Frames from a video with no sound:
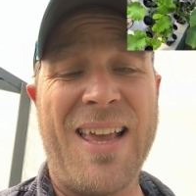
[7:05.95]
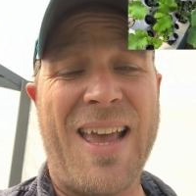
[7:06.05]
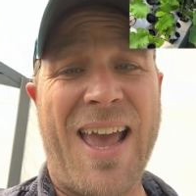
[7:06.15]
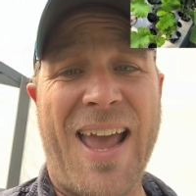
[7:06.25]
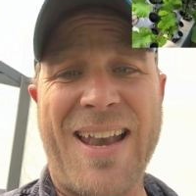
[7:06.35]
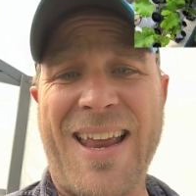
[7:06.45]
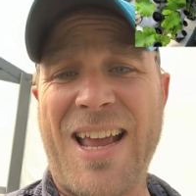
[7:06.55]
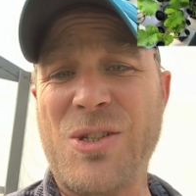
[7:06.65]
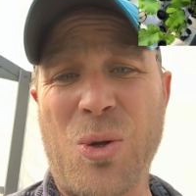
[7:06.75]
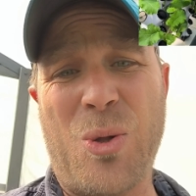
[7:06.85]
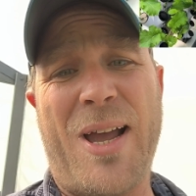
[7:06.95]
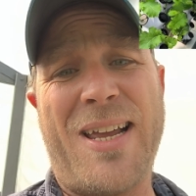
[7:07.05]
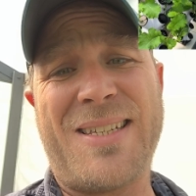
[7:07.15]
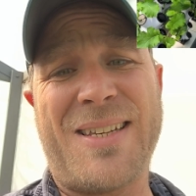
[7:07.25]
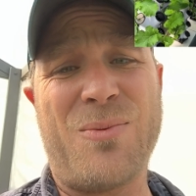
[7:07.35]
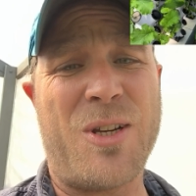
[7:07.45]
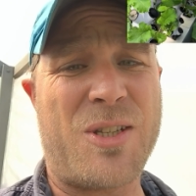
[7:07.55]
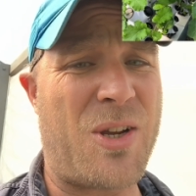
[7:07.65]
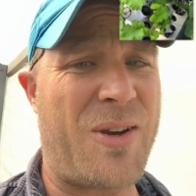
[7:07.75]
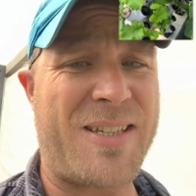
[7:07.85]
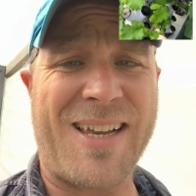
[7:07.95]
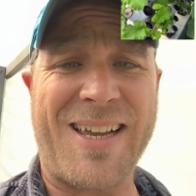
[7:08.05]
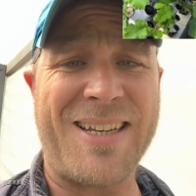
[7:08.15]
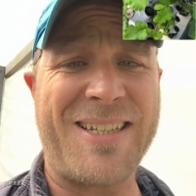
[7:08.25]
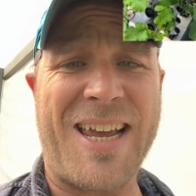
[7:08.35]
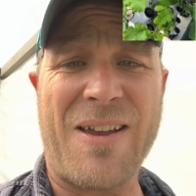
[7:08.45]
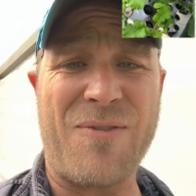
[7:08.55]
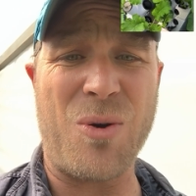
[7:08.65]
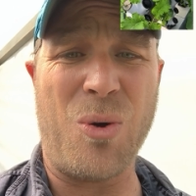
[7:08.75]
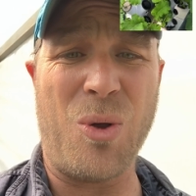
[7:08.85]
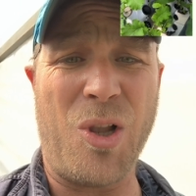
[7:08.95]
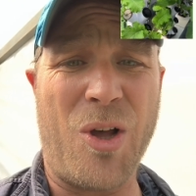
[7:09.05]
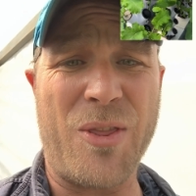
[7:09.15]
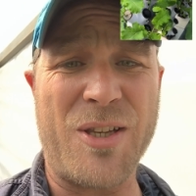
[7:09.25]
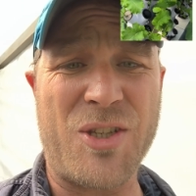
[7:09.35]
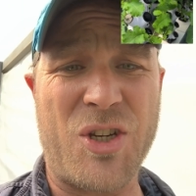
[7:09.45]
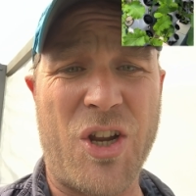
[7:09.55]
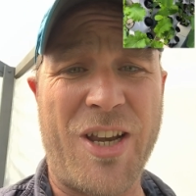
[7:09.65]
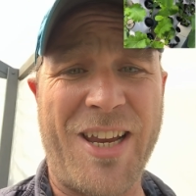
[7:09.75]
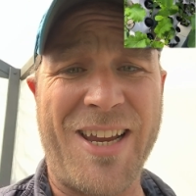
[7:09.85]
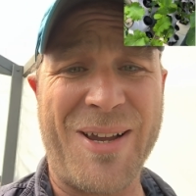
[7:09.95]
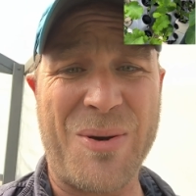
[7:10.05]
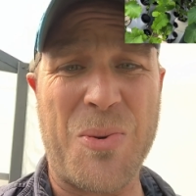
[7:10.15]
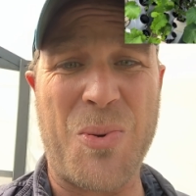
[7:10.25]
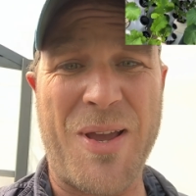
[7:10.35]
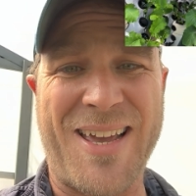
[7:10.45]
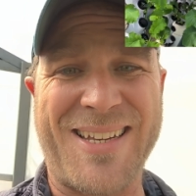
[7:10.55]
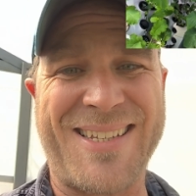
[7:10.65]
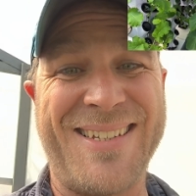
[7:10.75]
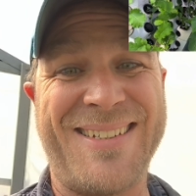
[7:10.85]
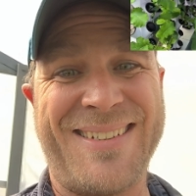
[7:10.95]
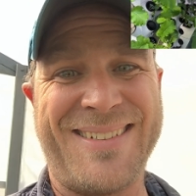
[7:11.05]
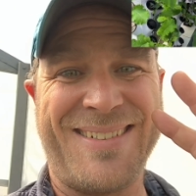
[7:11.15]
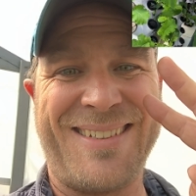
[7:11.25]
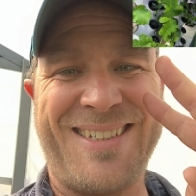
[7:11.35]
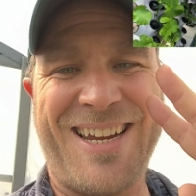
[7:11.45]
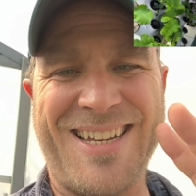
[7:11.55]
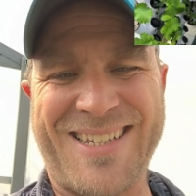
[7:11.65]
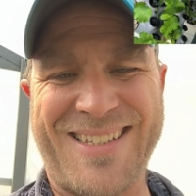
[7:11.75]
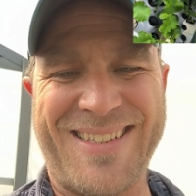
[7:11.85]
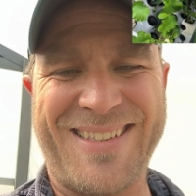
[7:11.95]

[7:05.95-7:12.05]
And as always, we're so excited to have you all on this journey with us. Cheers.